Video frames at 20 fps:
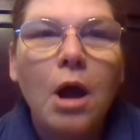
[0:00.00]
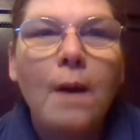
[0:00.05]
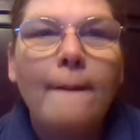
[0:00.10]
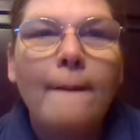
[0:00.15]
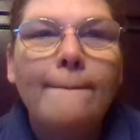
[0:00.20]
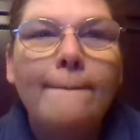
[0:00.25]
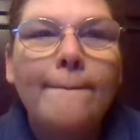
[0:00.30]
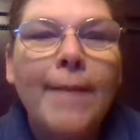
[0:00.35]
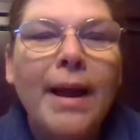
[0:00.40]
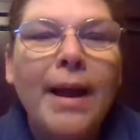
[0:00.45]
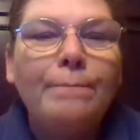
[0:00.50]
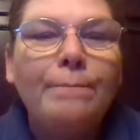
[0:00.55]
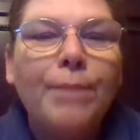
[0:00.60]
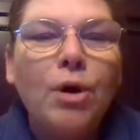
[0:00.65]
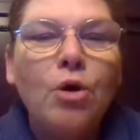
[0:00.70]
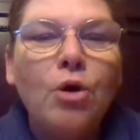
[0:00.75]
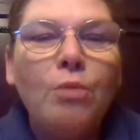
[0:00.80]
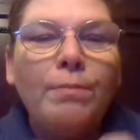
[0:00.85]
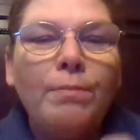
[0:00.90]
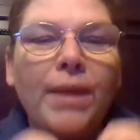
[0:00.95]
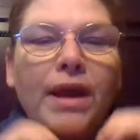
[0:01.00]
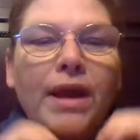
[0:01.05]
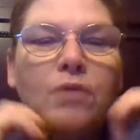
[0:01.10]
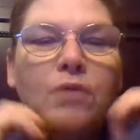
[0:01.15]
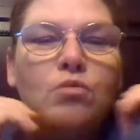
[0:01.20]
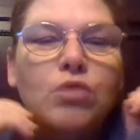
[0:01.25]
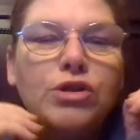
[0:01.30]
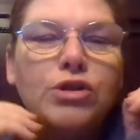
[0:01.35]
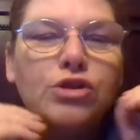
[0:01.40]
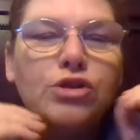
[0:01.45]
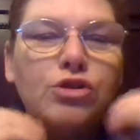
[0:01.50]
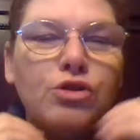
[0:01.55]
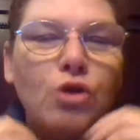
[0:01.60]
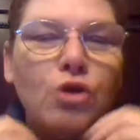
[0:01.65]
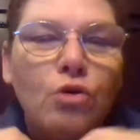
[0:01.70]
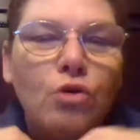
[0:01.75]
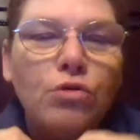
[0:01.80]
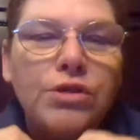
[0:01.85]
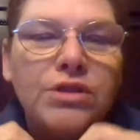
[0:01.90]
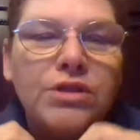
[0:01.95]
My bone pain was
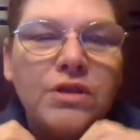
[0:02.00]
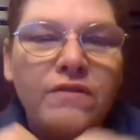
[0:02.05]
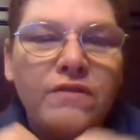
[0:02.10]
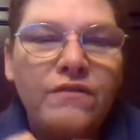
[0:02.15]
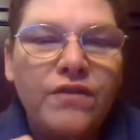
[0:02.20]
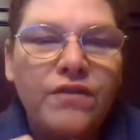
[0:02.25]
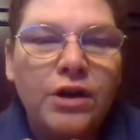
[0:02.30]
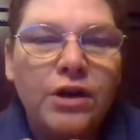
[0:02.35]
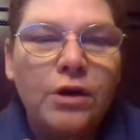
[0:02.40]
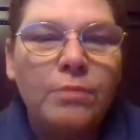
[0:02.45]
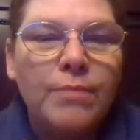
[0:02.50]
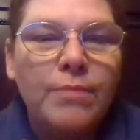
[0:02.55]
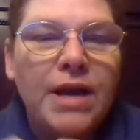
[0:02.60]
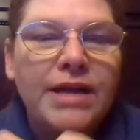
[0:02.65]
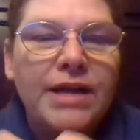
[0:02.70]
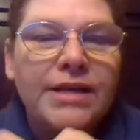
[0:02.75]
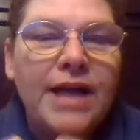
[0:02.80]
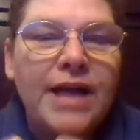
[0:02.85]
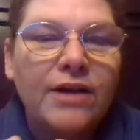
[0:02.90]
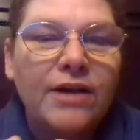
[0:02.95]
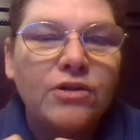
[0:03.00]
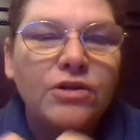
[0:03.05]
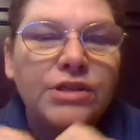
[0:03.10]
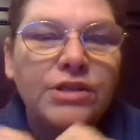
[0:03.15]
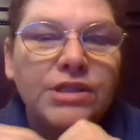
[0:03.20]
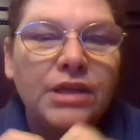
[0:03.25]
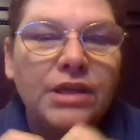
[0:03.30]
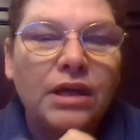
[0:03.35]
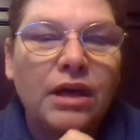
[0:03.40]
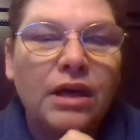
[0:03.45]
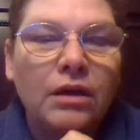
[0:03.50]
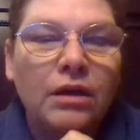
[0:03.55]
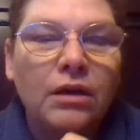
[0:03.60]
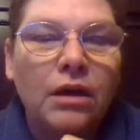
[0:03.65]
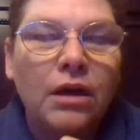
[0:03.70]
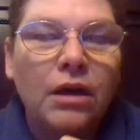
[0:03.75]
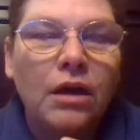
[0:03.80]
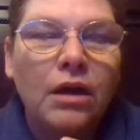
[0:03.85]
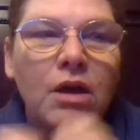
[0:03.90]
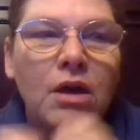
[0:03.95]
so severe, my doctor said
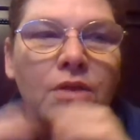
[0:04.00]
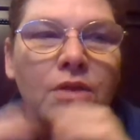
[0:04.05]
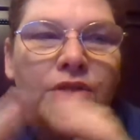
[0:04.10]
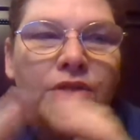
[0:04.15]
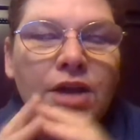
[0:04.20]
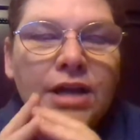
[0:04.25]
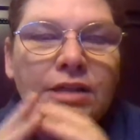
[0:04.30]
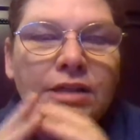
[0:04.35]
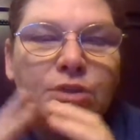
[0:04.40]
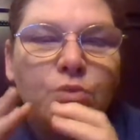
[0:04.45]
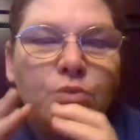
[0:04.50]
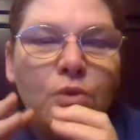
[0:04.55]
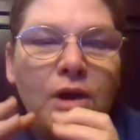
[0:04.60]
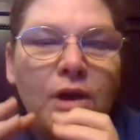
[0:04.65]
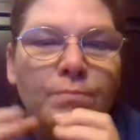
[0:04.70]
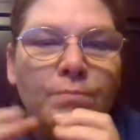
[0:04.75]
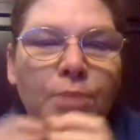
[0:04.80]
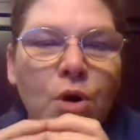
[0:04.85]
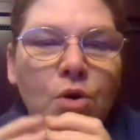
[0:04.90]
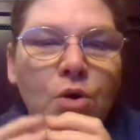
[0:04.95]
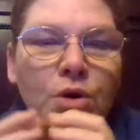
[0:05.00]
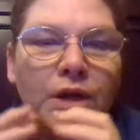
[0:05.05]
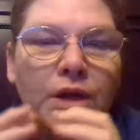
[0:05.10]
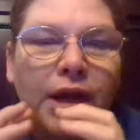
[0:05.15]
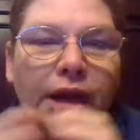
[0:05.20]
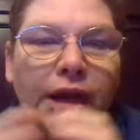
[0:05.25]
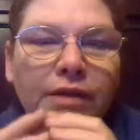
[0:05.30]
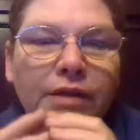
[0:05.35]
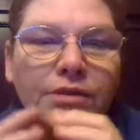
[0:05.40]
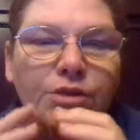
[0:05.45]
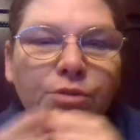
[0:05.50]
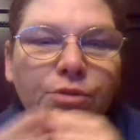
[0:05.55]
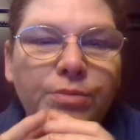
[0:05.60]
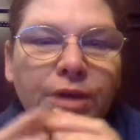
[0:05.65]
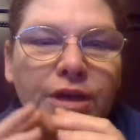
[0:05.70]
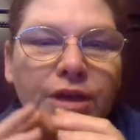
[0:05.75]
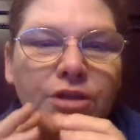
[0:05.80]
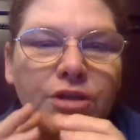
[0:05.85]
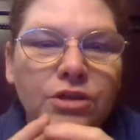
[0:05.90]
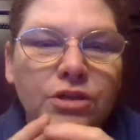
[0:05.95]
that's what bone cancer
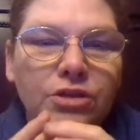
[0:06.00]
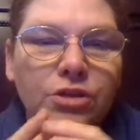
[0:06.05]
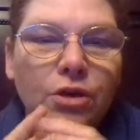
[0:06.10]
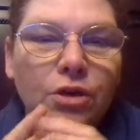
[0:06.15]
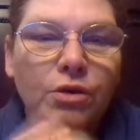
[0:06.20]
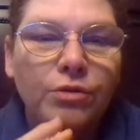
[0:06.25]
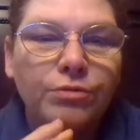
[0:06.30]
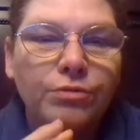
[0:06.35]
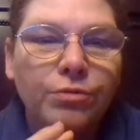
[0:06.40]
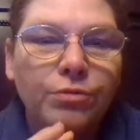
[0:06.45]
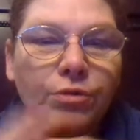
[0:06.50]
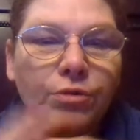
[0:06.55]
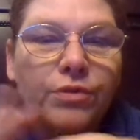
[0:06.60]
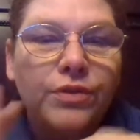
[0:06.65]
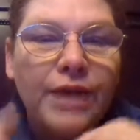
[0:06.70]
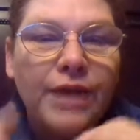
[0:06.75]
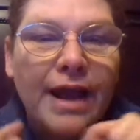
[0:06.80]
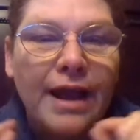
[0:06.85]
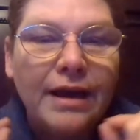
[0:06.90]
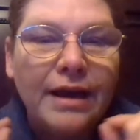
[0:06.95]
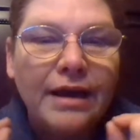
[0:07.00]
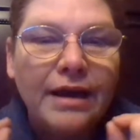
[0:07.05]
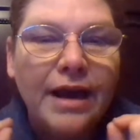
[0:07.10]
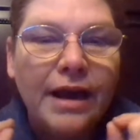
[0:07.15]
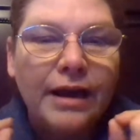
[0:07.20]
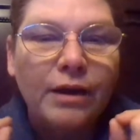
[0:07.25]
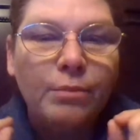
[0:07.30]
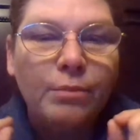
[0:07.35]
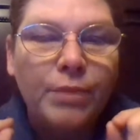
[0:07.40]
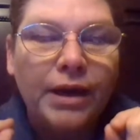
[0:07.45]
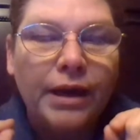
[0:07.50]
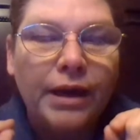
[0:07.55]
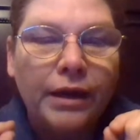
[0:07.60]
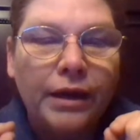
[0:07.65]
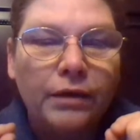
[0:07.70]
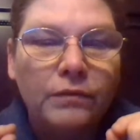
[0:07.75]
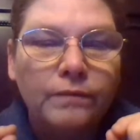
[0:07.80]
patients go through, that kind of pain.